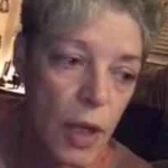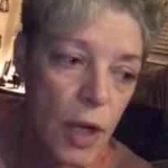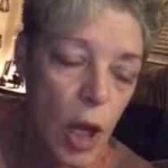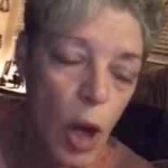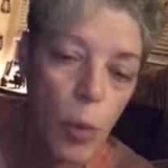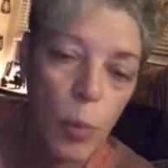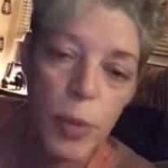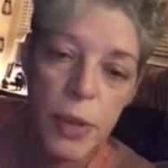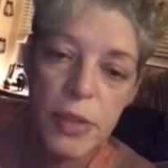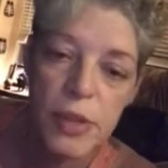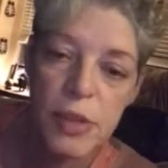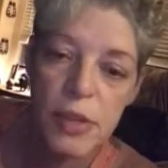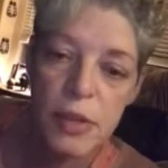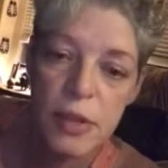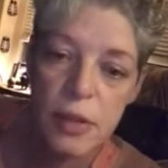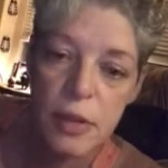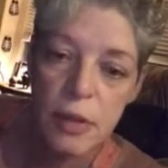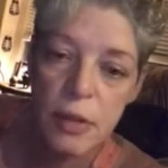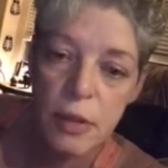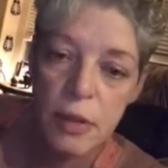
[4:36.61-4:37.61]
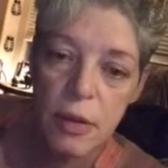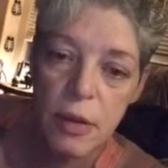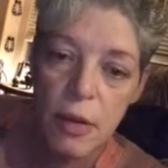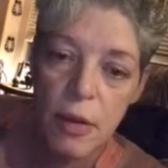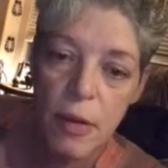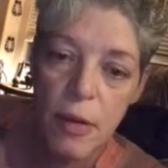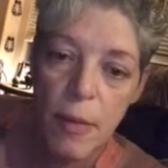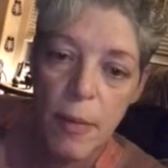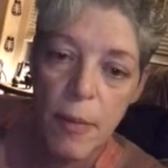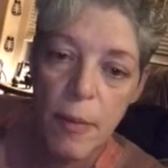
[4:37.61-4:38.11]
help us
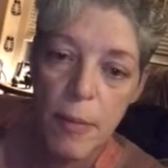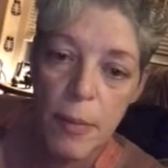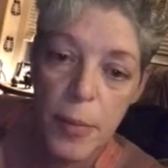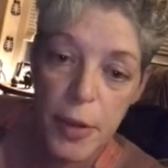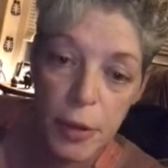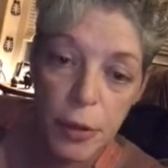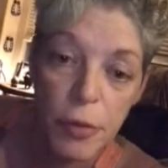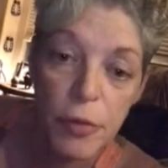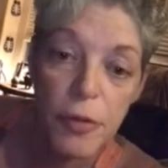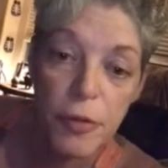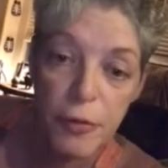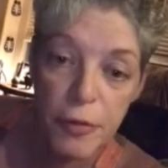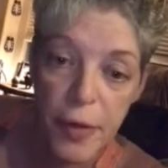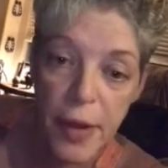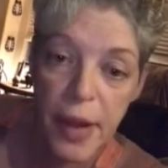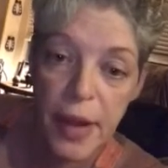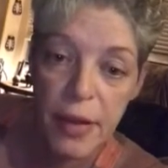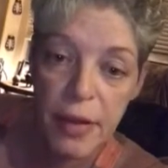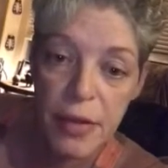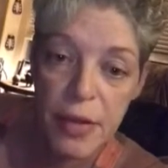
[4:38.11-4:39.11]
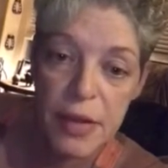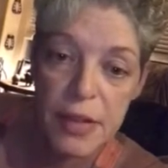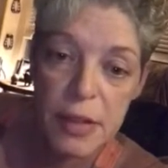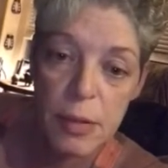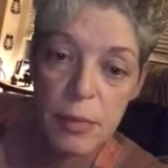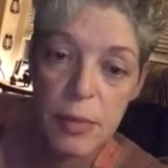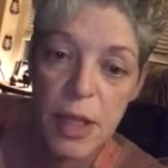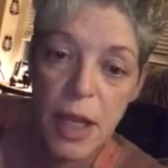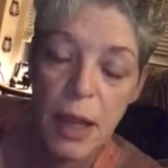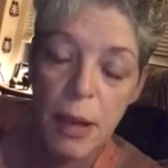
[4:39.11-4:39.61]
build the faith that
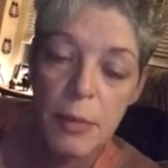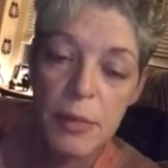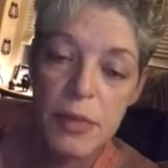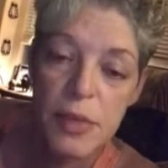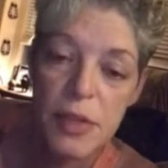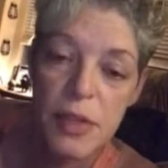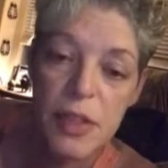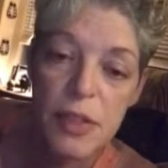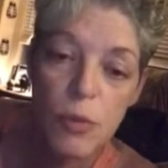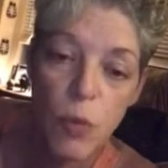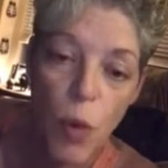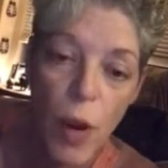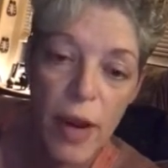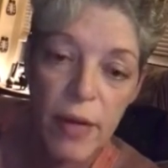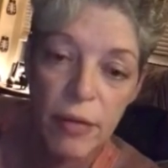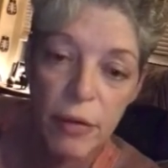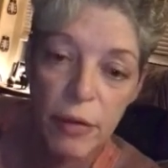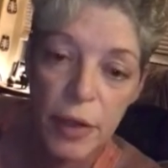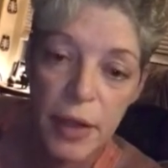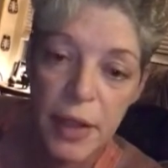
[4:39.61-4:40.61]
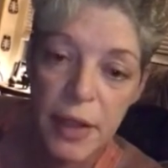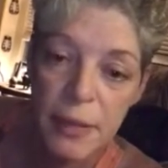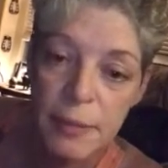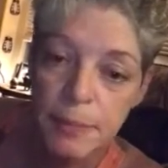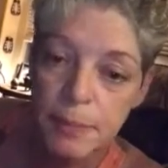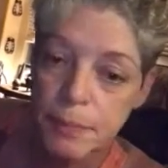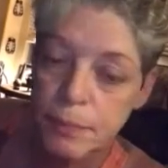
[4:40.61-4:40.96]
sometimes is wavering.